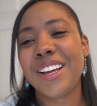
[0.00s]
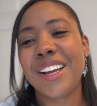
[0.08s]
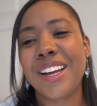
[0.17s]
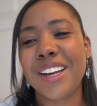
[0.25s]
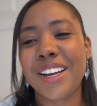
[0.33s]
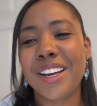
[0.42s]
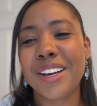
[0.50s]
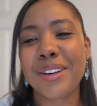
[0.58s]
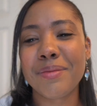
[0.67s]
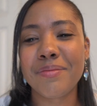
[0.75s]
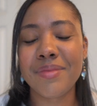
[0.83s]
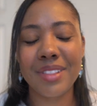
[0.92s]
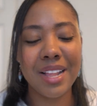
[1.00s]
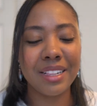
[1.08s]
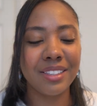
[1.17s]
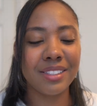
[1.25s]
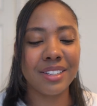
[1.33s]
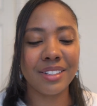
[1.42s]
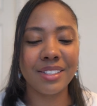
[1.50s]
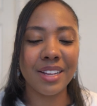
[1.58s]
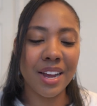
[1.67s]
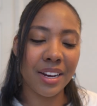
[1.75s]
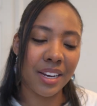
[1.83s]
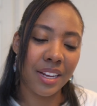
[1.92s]
in that's this
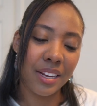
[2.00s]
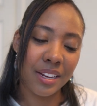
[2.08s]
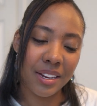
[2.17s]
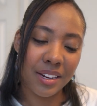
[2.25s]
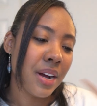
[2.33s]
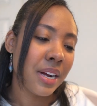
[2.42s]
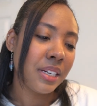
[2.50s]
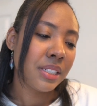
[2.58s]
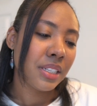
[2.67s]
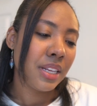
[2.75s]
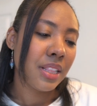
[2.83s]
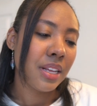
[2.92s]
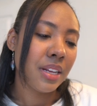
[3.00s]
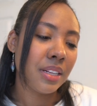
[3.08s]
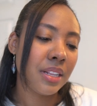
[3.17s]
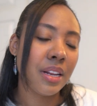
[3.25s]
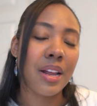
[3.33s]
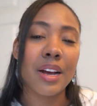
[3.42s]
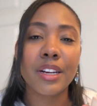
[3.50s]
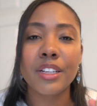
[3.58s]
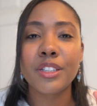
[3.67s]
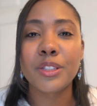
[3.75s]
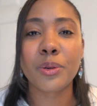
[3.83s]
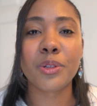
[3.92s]
tiny? Honestly, the lock
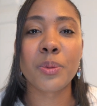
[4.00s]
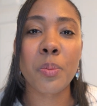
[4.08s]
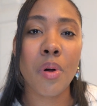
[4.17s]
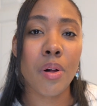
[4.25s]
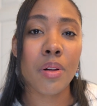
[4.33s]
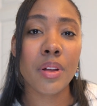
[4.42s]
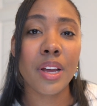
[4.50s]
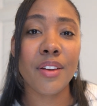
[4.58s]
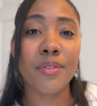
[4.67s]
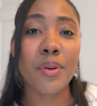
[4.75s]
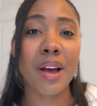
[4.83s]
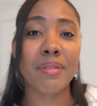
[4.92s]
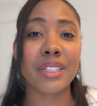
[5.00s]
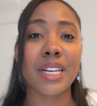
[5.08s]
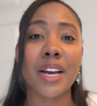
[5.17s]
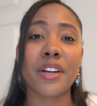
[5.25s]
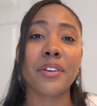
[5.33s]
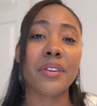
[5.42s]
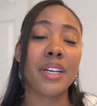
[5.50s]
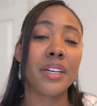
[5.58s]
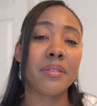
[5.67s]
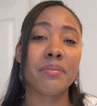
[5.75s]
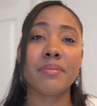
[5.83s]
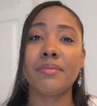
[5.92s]
is so small. If you have a
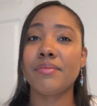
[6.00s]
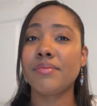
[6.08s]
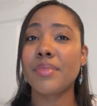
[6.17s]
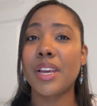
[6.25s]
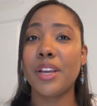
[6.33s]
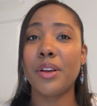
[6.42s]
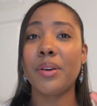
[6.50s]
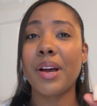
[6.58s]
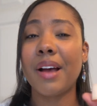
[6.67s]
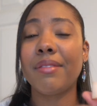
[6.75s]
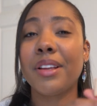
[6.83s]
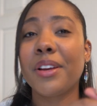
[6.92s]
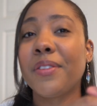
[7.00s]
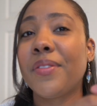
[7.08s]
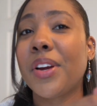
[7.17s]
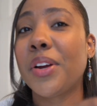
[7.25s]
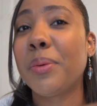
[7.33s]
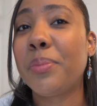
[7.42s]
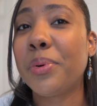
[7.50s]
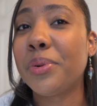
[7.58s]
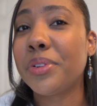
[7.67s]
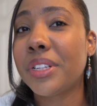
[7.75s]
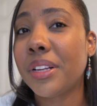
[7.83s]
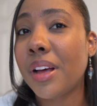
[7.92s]
diary, you could have like a very
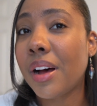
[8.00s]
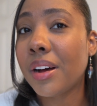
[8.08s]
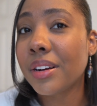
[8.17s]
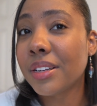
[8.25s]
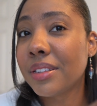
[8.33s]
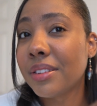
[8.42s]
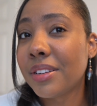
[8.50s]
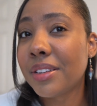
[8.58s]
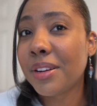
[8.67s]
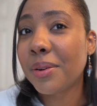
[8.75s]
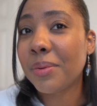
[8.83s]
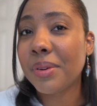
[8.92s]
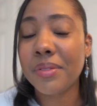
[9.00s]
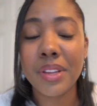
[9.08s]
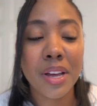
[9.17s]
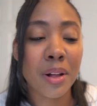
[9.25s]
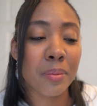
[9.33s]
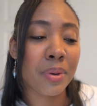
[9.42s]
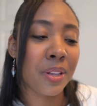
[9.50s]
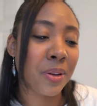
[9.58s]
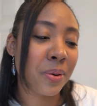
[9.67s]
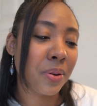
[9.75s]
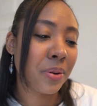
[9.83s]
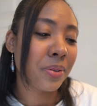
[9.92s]
bougie lock with the LB
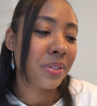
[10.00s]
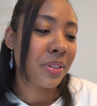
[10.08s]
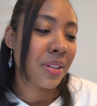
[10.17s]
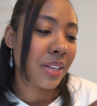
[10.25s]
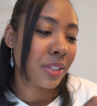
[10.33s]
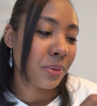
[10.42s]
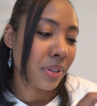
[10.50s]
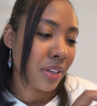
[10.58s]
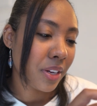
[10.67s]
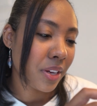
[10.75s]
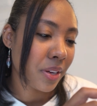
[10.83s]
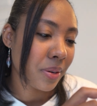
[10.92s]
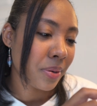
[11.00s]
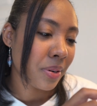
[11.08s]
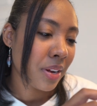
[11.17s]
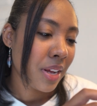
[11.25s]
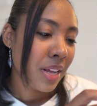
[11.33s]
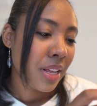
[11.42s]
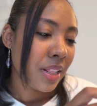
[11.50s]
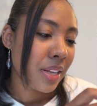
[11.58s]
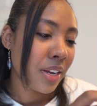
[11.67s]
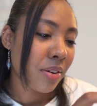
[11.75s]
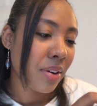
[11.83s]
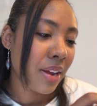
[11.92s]
logo, so that's really cute. The
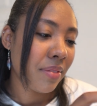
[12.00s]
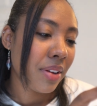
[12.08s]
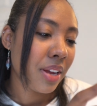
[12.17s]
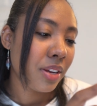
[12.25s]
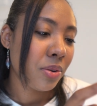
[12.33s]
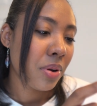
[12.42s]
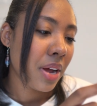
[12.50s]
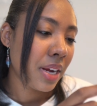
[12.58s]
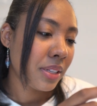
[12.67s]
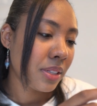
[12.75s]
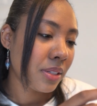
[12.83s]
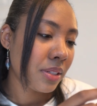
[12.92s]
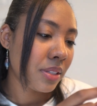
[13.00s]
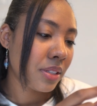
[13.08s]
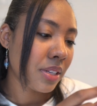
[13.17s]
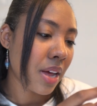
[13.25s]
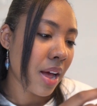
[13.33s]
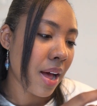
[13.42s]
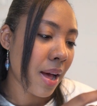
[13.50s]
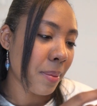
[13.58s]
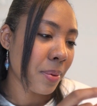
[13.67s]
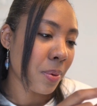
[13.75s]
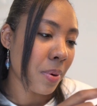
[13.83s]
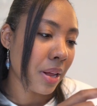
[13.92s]
engraving, you guys, is
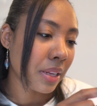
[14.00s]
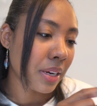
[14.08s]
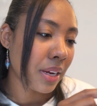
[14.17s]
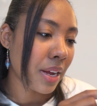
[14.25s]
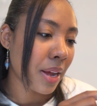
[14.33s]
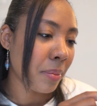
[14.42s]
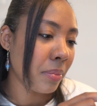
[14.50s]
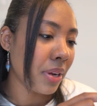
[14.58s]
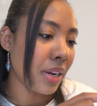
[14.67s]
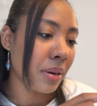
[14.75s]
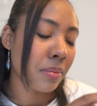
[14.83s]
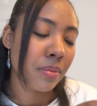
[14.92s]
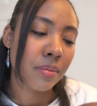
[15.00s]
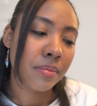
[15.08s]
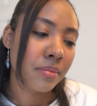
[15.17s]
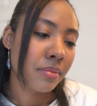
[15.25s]
top quality. I mean,